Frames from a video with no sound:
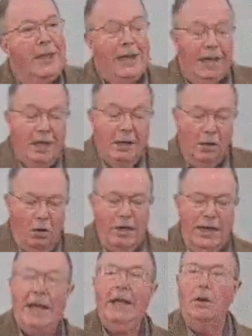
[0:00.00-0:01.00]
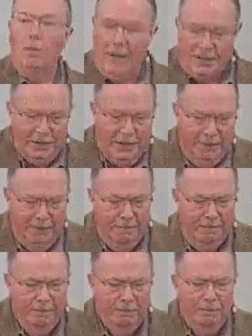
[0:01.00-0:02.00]
They could not arrest
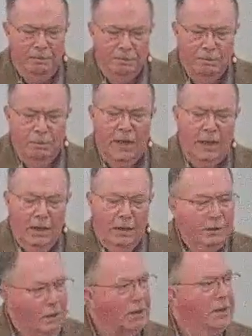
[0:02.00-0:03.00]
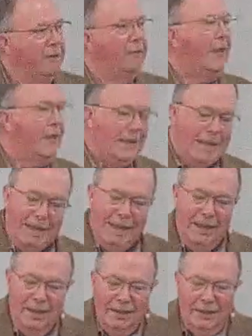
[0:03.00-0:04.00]
him. During the feast,
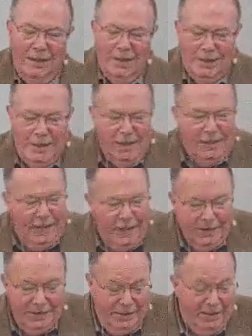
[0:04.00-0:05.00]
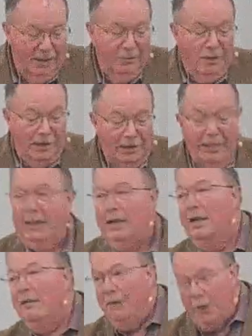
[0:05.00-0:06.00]
he said things that, well,
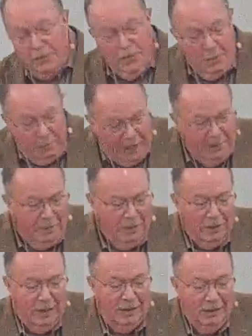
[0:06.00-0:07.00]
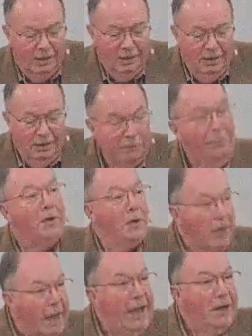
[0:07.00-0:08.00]
that confused the people and
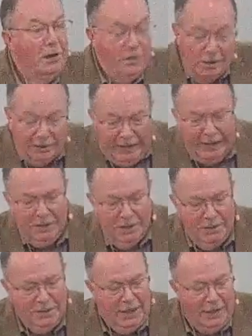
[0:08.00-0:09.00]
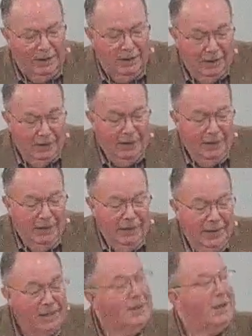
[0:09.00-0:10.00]
further angered the leaders, and
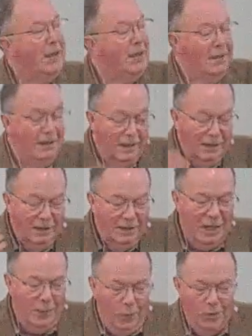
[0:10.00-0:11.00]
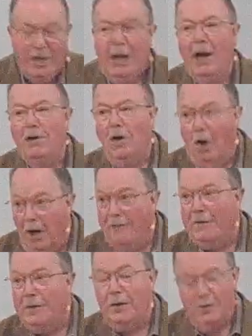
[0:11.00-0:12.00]
they sent temple guard
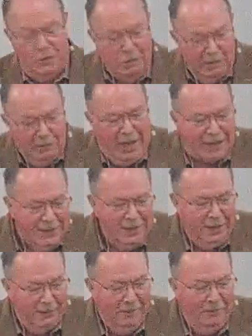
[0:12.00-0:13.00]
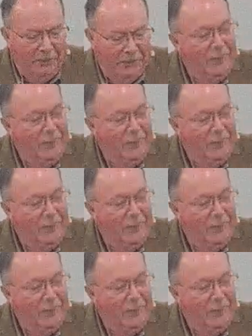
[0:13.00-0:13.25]
officers to arrest him.